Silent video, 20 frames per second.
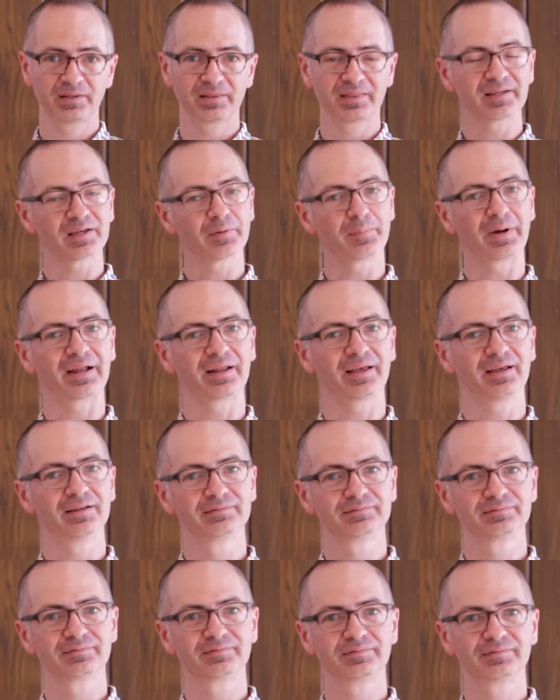Think about it.
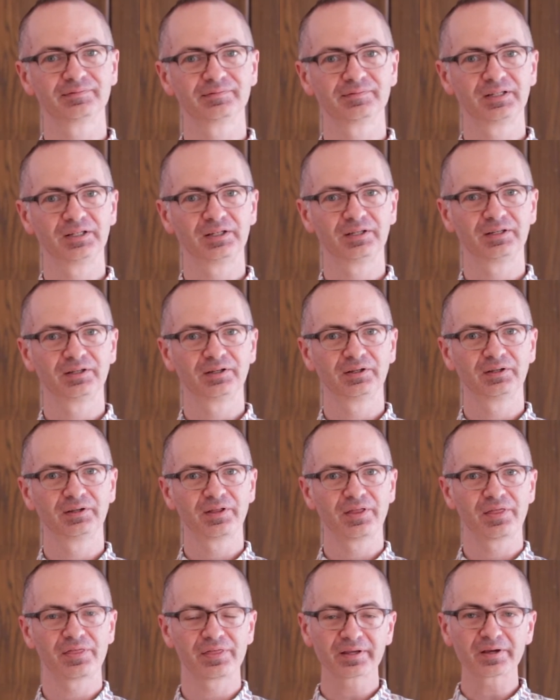
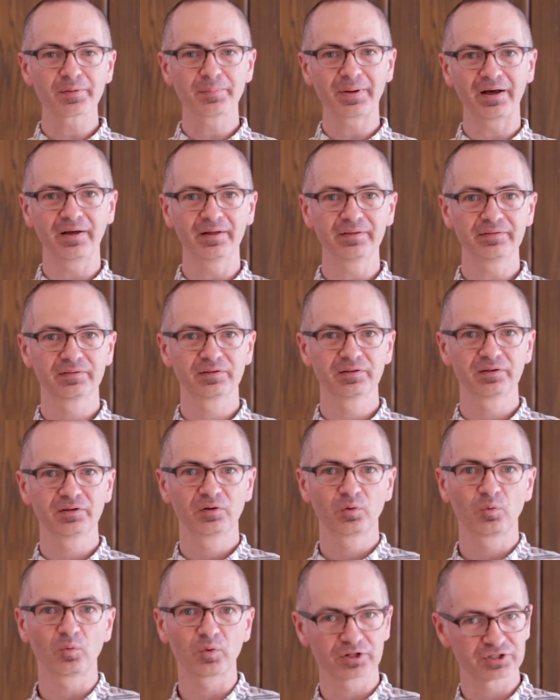Think
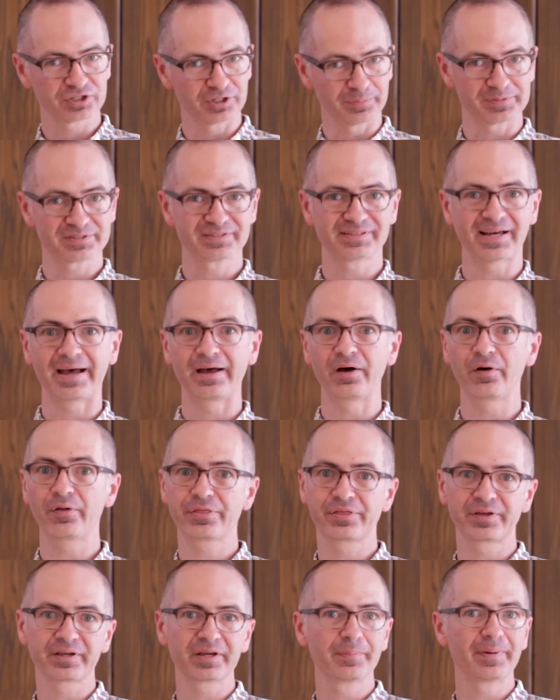about worship style.
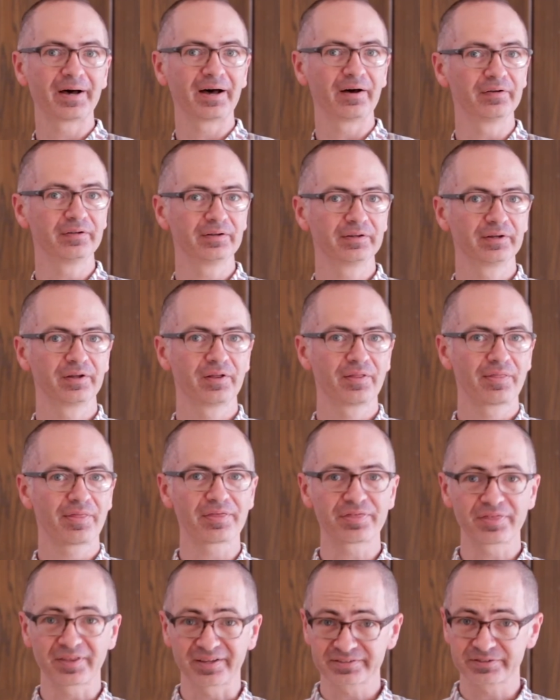Think about
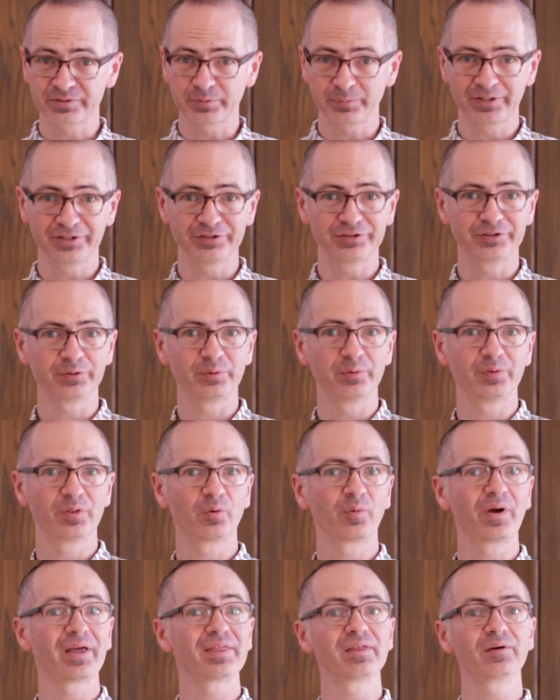the things that we do,
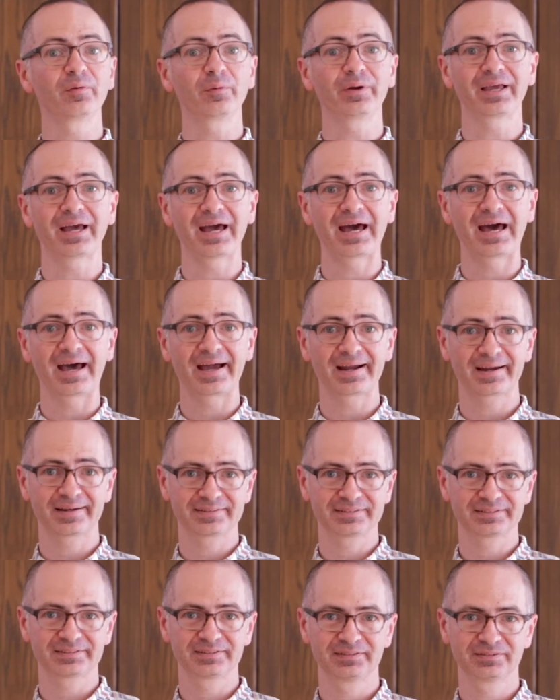the way that we
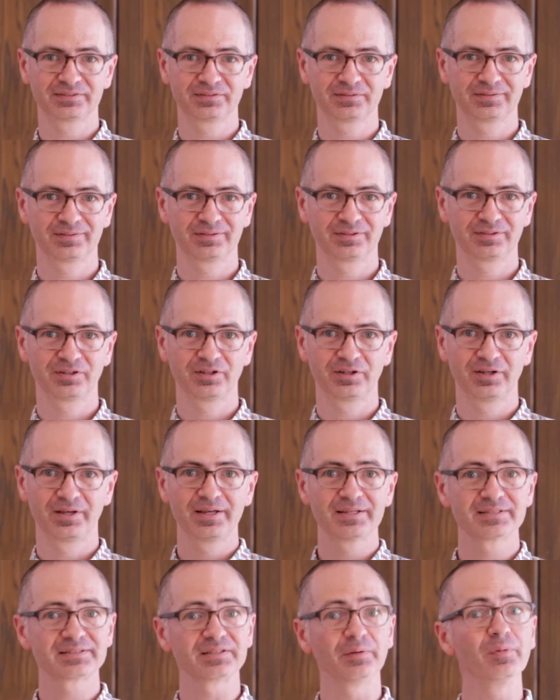act.
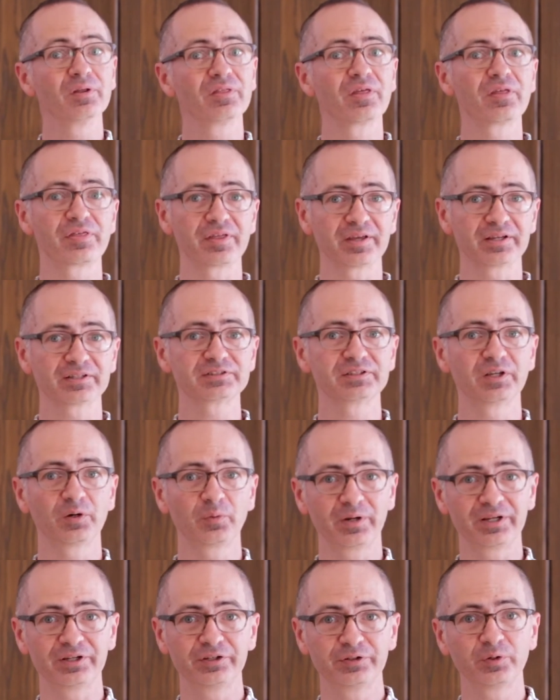Some of the things
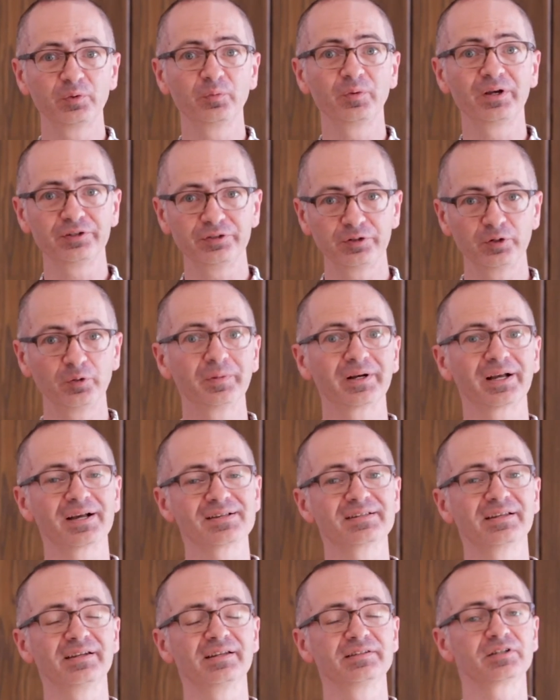that we do, we do
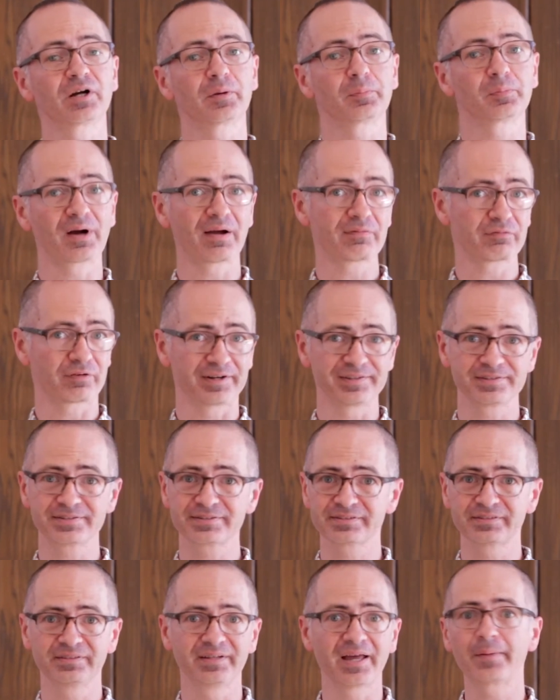because it is our
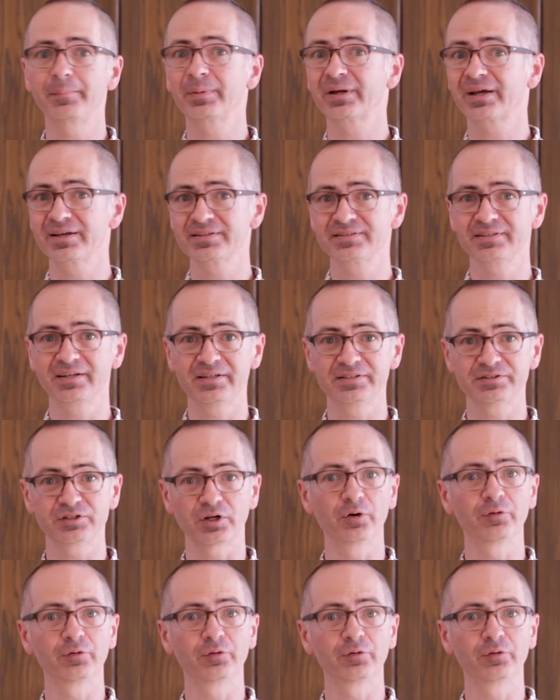preference, not because it is